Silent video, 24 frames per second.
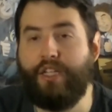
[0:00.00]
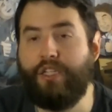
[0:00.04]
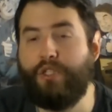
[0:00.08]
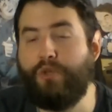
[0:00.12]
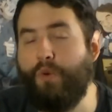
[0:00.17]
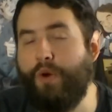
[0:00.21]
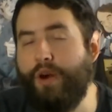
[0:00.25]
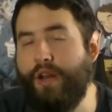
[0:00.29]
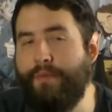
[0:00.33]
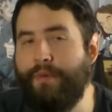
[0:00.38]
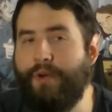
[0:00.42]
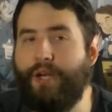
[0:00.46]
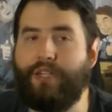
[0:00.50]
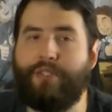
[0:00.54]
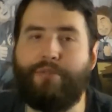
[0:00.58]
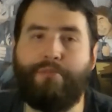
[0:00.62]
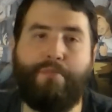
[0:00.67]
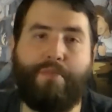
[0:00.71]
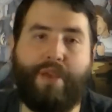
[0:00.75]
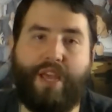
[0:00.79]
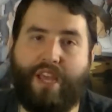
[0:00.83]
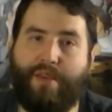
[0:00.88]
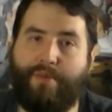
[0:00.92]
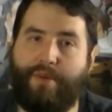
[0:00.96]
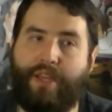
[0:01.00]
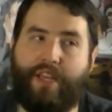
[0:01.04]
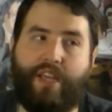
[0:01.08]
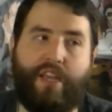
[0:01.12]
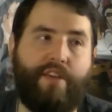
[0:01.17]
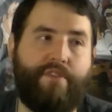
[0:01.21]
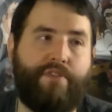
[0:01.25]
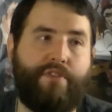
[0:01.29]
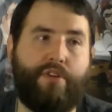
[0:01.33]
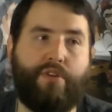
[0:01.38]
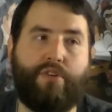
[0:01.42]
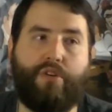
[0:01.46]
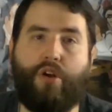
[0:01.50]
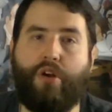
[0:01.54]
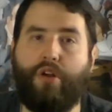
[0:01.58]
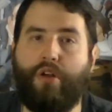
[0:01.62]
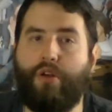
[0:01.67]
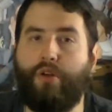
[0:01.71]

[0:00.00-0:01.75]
20 bucks maybe if you're